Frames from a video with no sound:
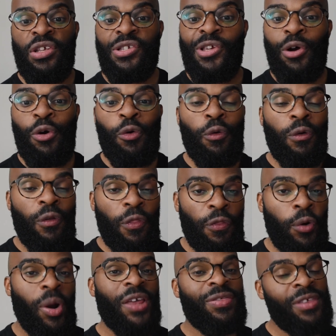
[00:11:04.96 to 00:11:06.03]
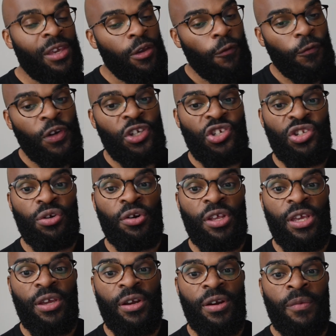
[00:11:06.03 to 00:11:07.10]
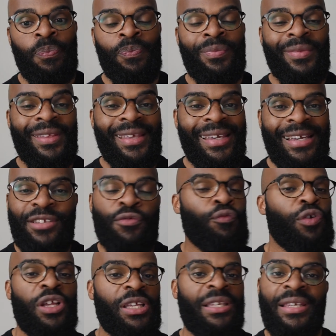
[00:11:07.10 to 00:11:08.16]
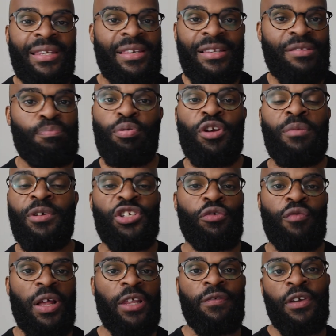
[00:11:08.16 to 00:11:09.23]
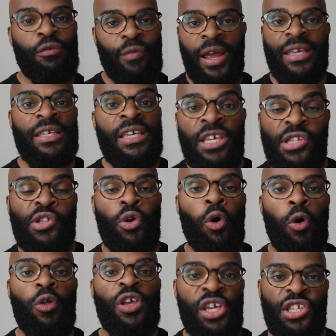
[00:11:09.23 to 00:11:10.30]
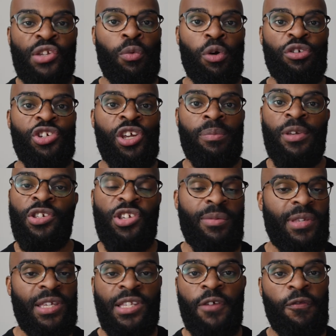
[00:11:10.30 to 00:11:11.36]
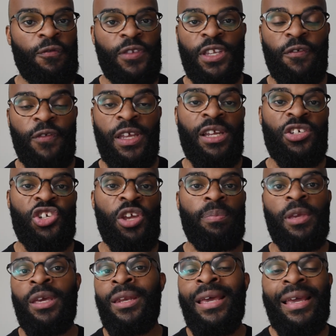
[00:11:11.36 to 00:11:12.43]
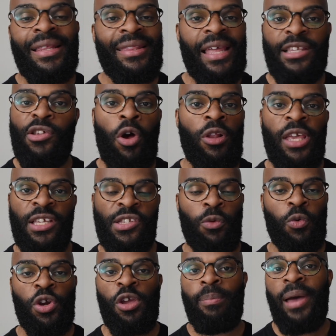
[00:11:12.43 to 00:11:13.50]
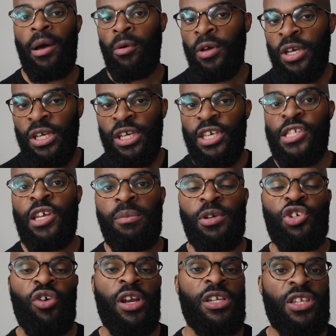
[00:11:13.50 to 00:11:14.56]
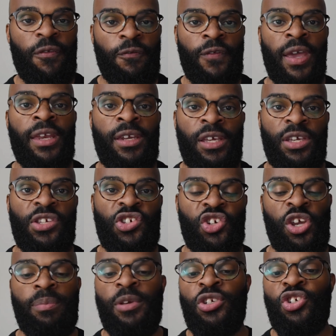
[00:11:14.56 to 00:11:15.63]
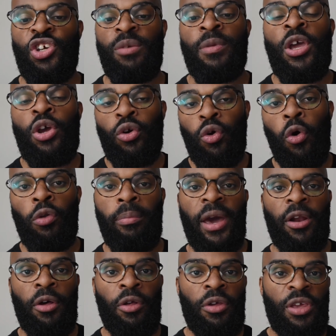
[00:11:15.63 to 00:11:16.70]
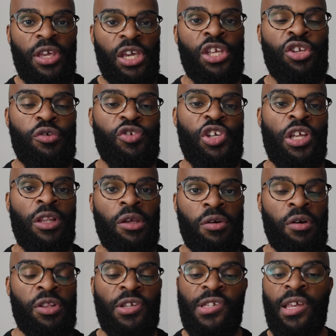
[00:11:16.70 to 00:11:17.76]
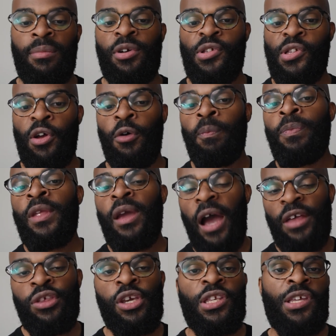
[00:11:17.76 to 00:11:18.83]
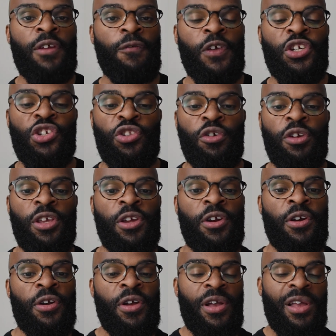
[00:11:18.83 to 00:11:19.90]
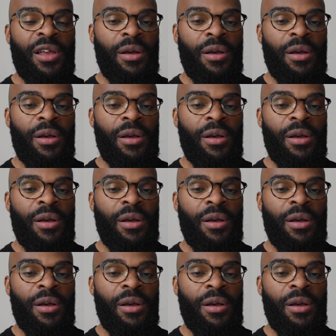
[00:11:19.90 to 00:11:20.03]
So though I think he'll finish third here, it's really pretty much irrelevant, right? His goal is the world championships. He's the defending champion. That's all he has to worry about. He's going to be trying to defend his championship gold medal in Eugene later on this summer. So I think he's going to finish third here.